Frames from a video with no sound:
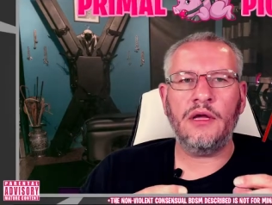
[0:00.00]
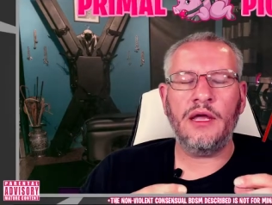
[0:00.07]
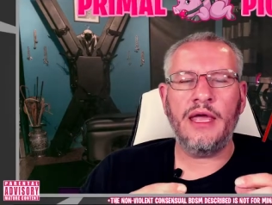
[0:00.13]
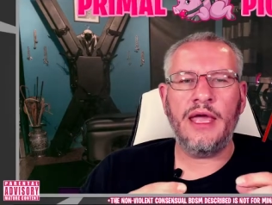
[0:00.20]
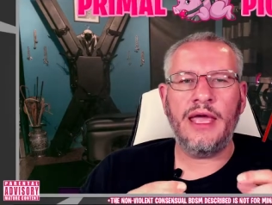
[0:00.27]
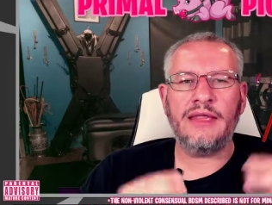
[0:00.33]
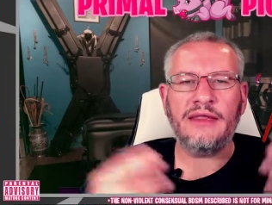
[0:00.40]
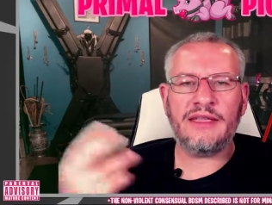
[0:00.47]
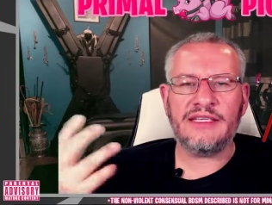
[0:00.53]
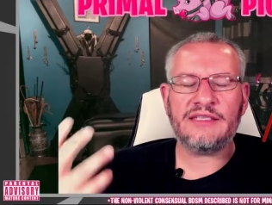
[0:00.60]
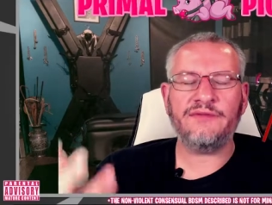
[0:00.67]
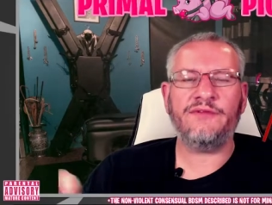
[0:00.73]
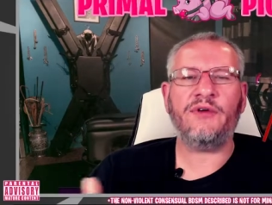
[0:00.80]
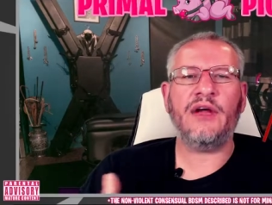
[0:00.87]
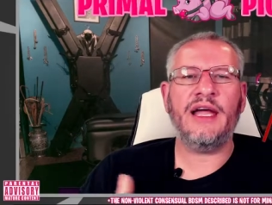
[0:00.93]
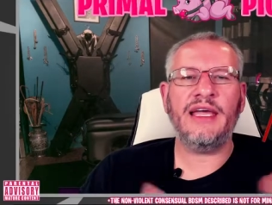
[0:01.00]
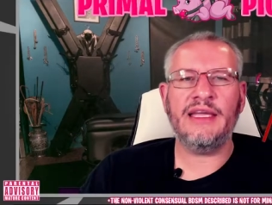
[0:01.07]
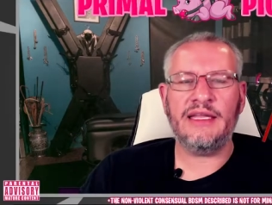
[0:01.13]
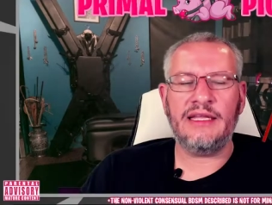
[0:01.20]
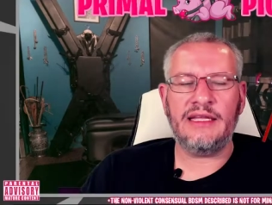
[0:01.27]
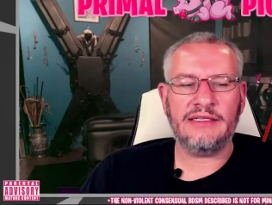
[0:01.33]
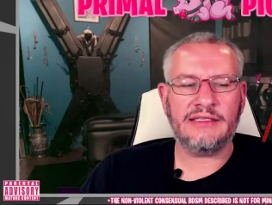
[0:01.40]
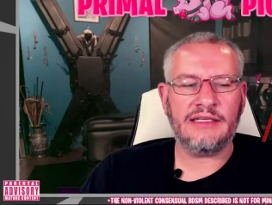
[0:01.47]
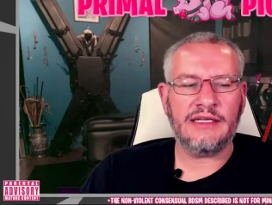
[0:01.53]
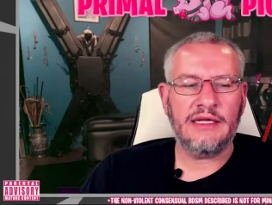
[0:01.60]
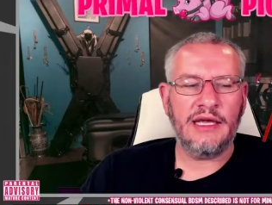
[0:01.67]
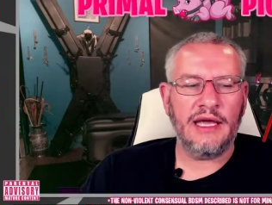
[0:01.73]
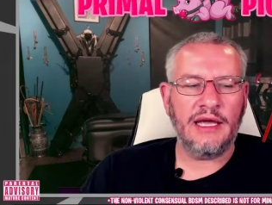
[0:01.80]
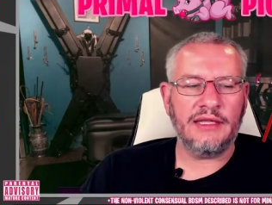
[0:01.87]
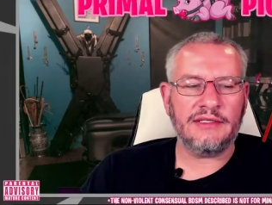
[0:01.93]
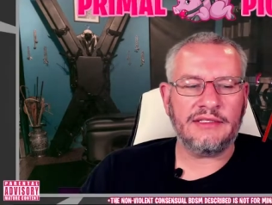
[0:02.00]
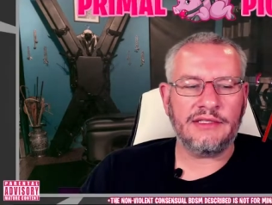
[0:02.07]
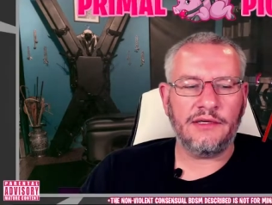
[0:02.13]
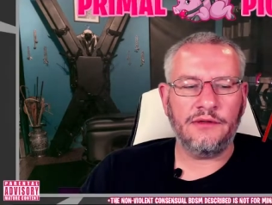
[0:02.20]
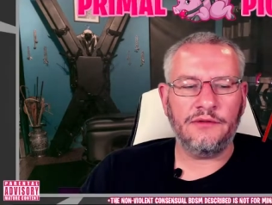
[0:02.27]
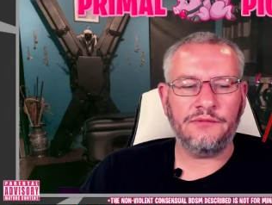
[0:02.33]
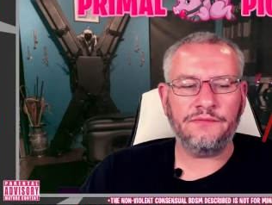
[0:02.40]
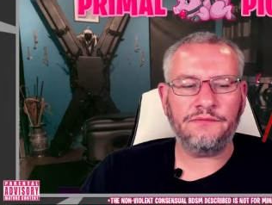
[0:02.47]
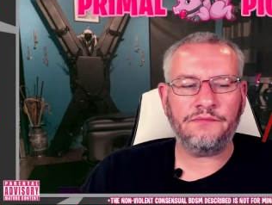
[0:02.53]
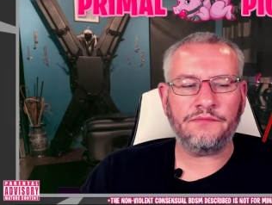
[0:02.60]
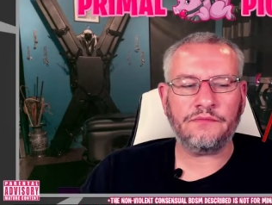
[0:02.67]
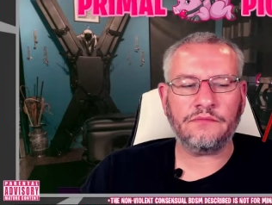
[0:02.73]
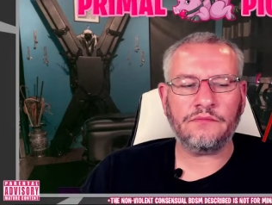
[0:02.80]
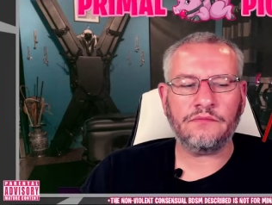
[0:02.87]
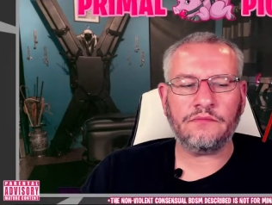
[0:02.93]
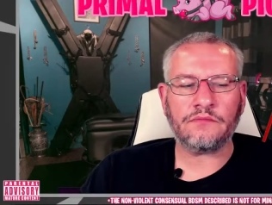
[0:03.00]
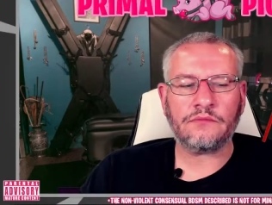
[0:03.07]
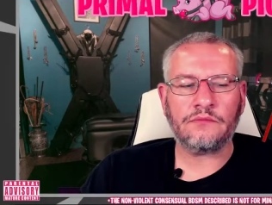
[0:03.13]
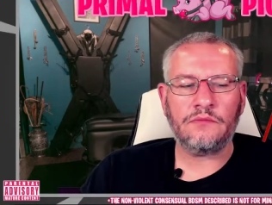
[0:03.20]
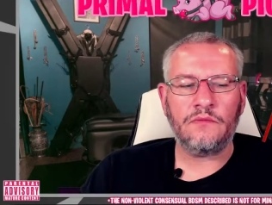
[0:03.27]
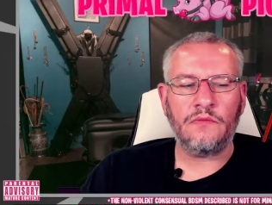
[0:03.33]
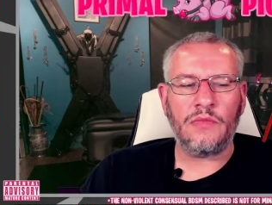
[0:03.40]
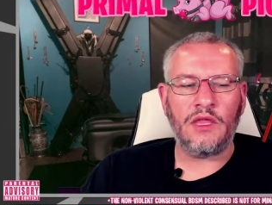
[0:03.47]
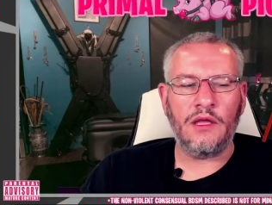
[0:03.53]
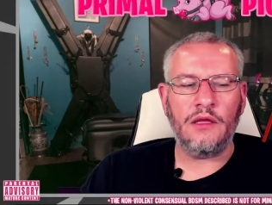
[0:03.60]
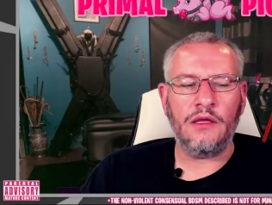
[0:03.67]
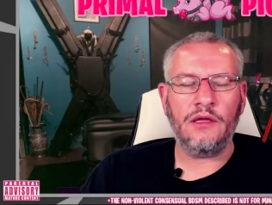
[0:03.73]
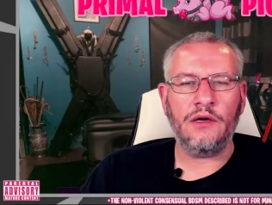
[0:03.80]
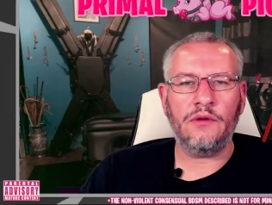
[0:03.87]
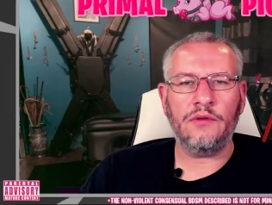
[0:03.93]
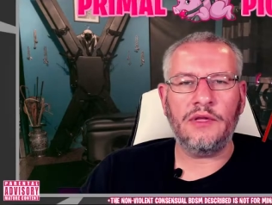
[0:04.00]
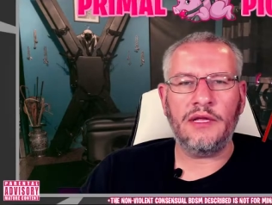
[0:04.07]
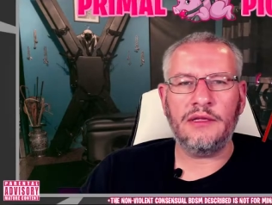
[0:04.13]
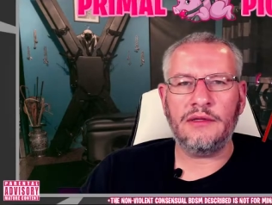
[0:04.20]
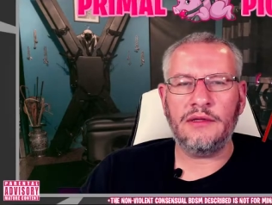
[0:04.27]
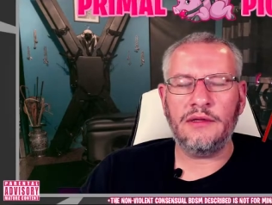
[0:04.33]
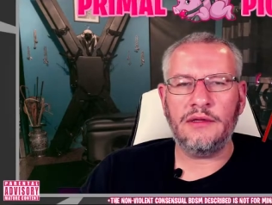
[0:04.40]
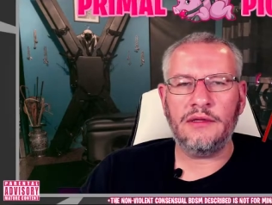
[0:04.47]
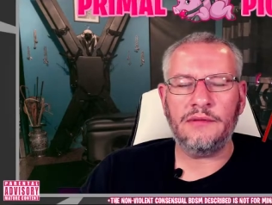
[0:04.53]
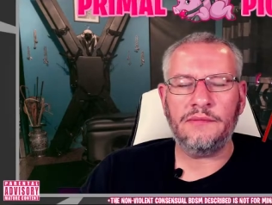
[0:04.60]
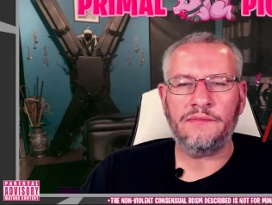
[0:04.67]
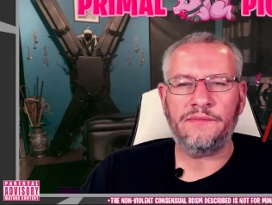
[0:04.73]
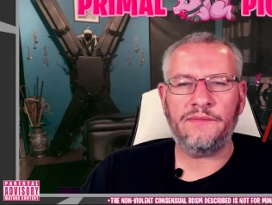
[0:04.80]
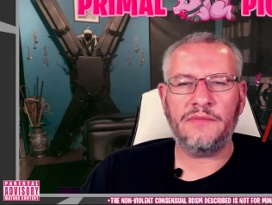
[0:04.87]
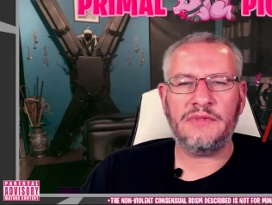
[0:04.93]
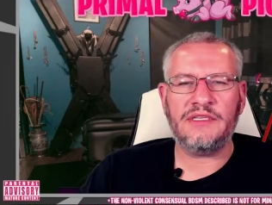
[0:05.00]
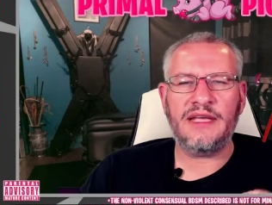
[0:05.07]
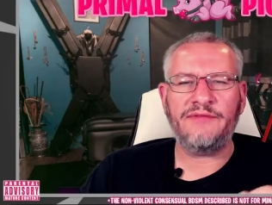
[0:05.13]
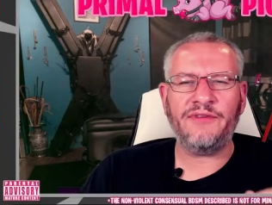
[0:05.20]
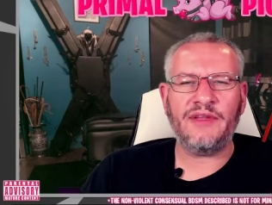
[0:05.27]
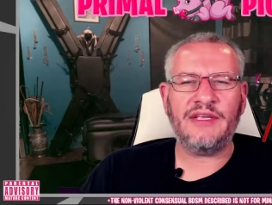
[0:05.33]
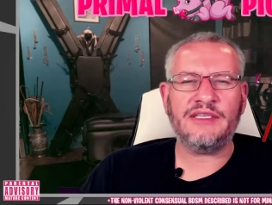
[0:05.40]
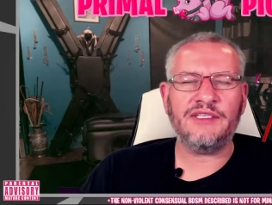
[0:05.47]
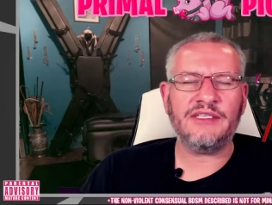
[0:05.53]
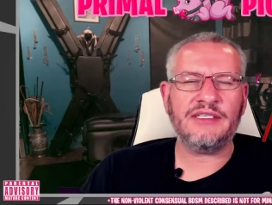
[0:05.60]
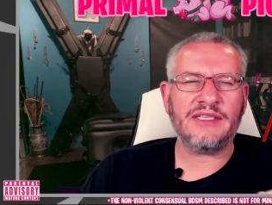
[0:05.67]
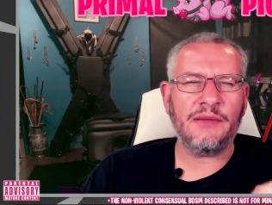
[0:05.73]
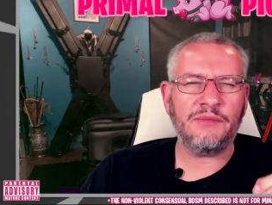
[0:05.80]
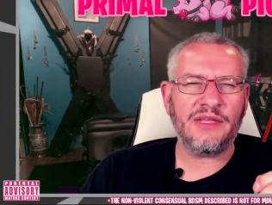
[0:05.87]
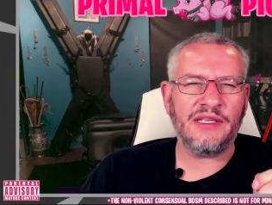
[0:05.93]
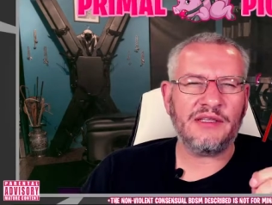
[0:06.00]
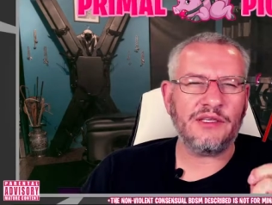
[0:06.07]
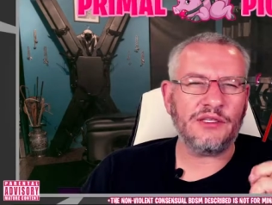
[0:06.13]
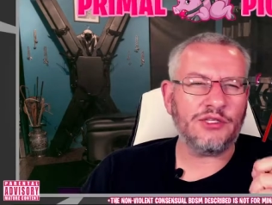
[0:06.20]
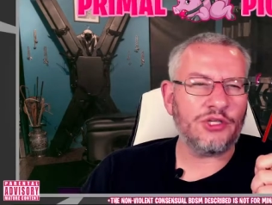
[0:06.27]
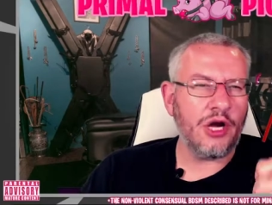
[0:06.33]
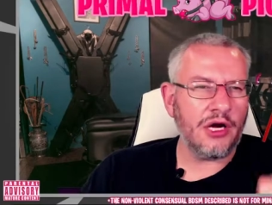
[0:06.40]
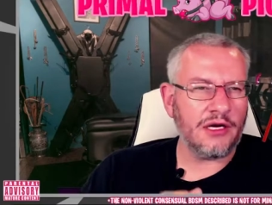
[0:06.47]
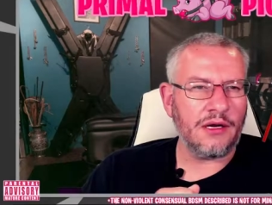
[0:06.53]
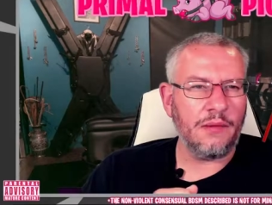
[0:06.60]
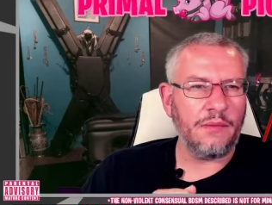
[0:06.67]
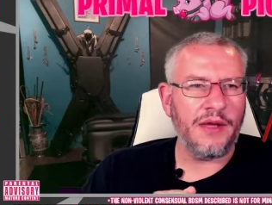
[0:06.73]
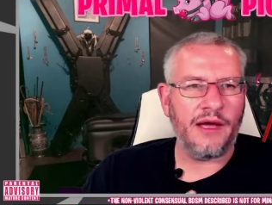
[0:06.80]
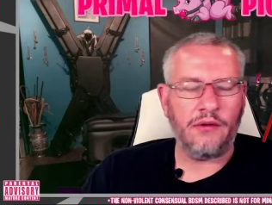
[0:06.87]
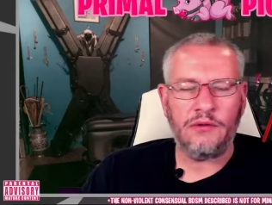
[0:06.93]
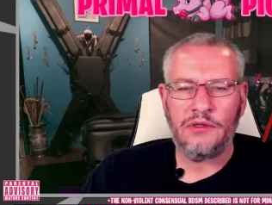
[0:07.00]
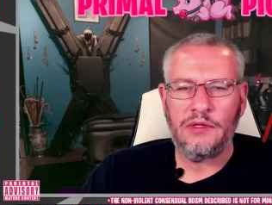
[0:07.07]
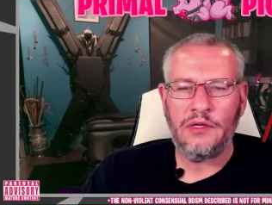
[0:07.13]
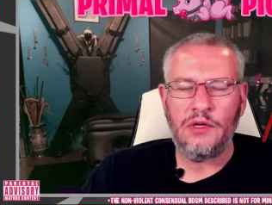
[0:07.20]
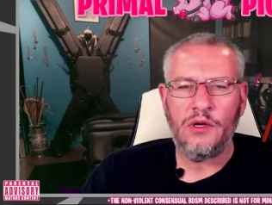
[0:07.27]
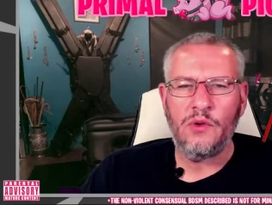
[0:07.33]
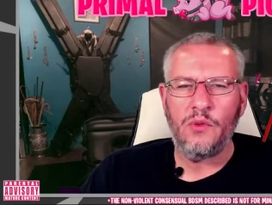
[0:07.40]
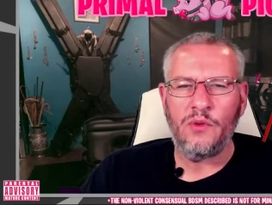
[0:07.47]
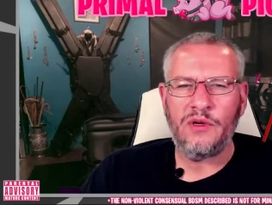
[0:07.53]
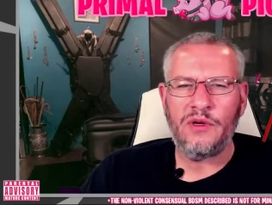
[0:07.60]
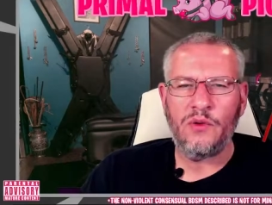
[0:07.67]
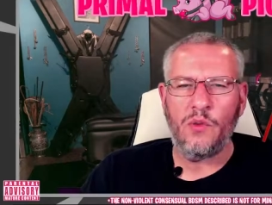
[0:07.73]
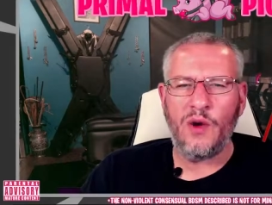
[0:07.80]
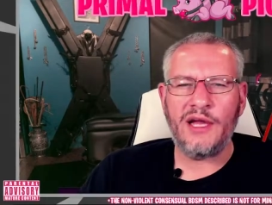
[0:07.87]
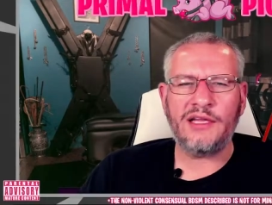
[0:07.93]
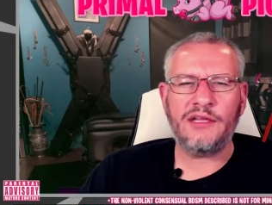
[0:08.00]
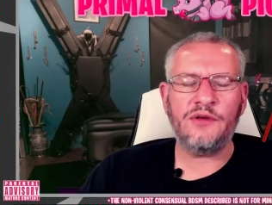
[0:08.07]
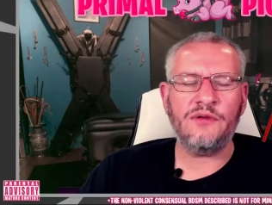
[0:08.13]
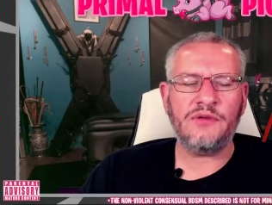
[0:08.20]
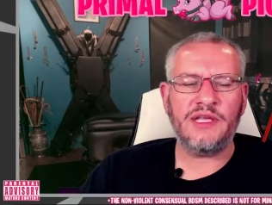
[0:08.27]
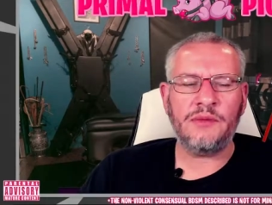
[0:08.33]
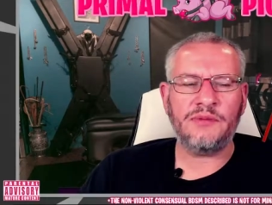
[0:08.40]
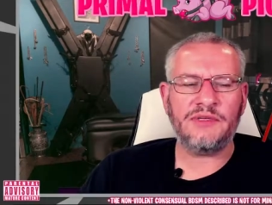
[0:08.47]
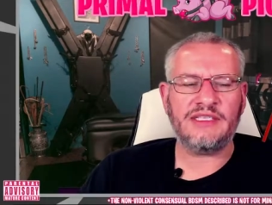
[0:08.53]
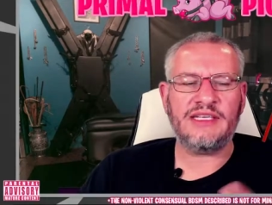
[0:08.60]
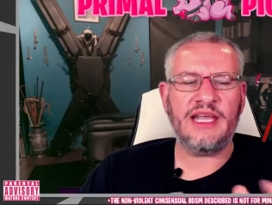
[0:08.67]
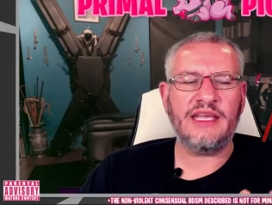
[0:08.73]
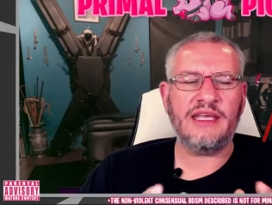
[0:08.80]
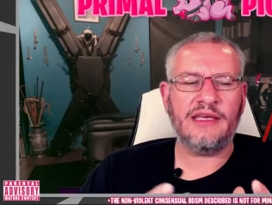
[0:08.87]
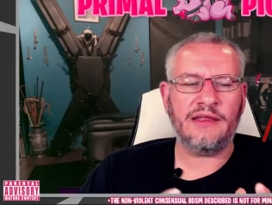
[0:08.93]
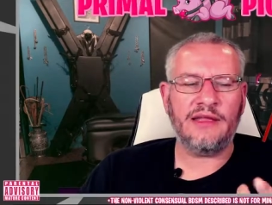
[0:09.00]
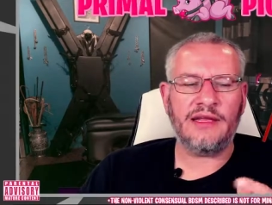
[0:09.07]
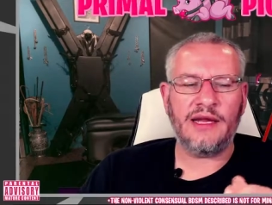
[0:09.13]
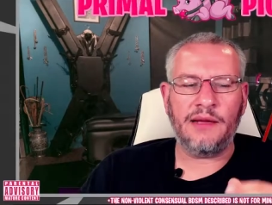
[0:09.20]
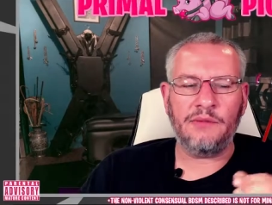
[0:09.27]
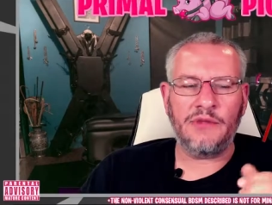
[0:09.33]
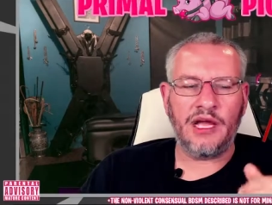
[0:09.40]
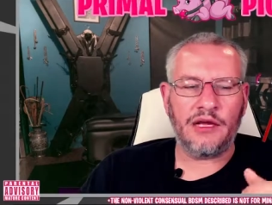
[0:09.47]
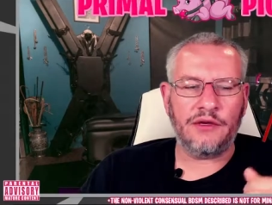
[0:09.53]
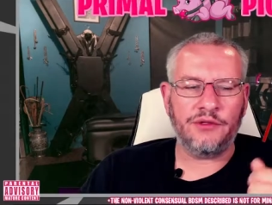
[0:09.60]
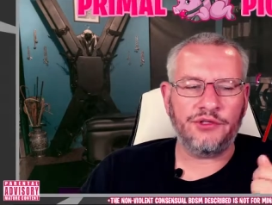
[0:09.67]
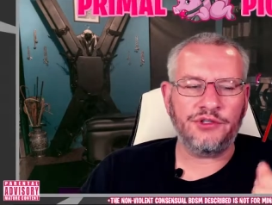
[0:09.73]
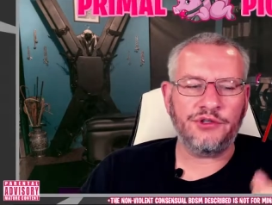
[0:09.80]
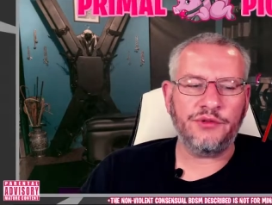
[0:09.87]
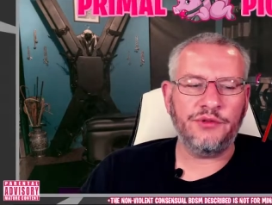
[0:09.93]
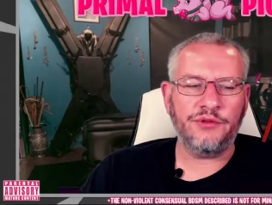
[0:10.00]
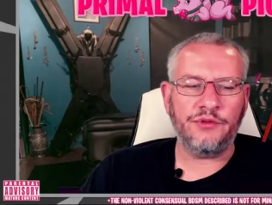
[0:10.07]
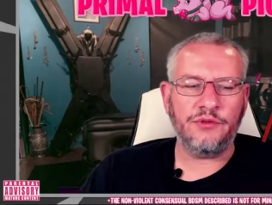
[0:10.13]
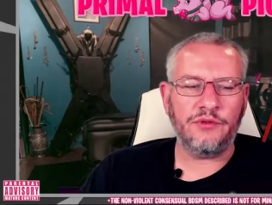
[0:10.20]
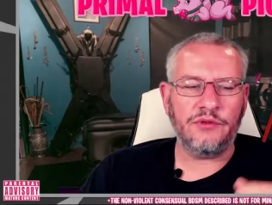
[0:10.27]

endless varieties and so you know, uh, definitely just something to talk about. What, why do you keep saying that I'm not a true